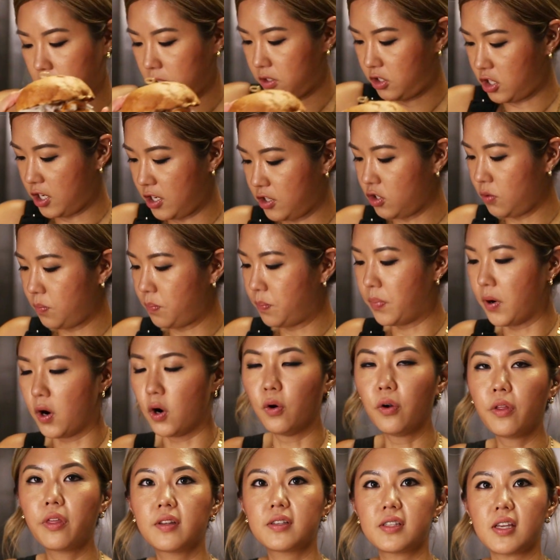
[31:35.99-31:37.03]
Should I do
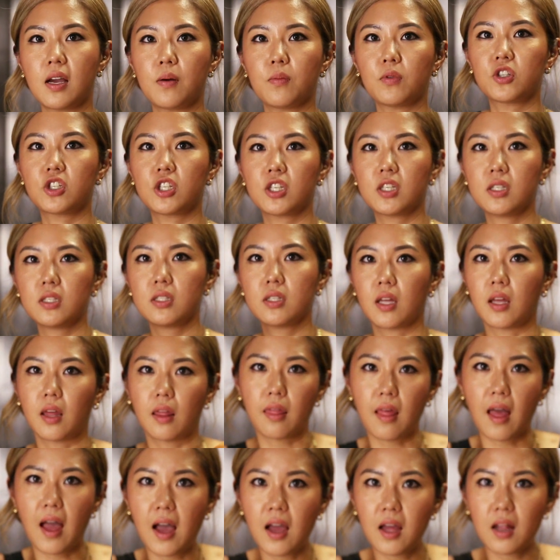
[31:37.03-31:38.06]
both sandwiches like
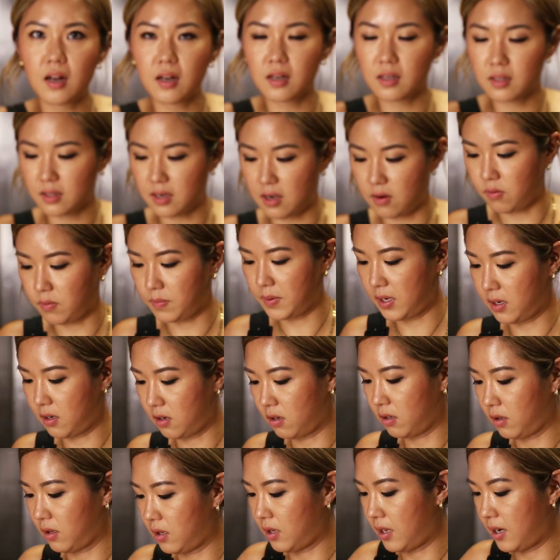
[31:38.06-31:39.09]
that? That would be
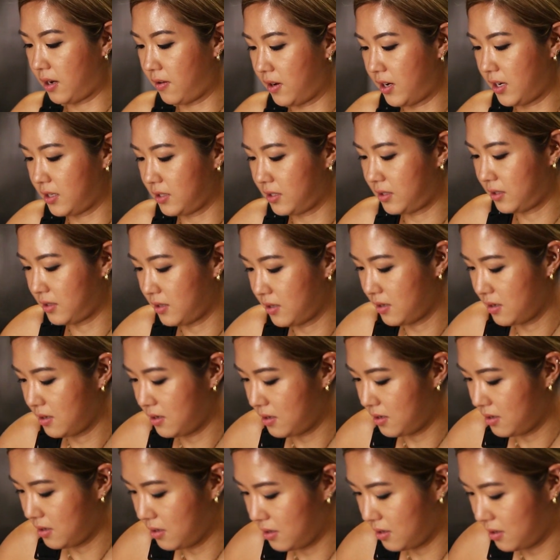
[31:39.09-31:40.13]
hilarious.
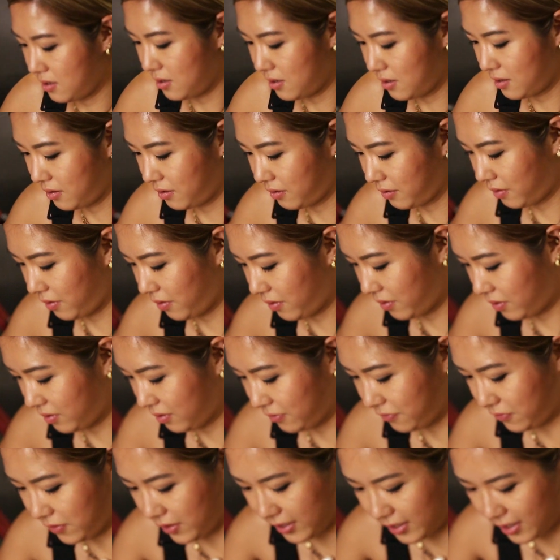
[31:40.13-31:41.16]

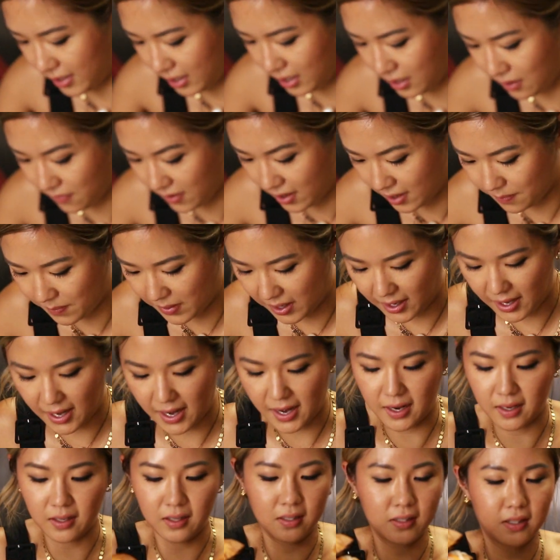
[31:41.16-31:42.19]
If I can even, my
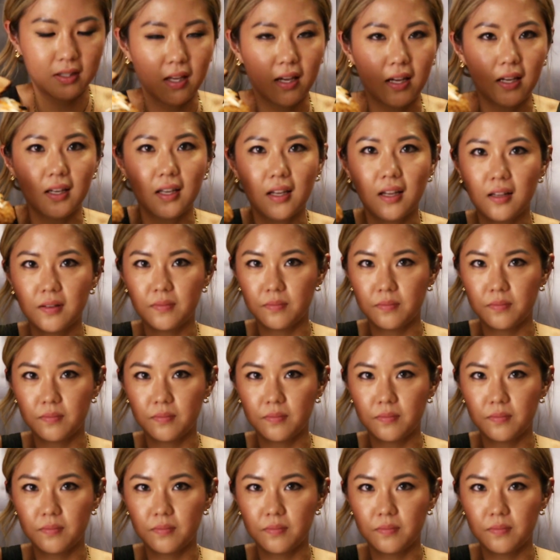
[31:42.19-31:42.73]
hand, it's like.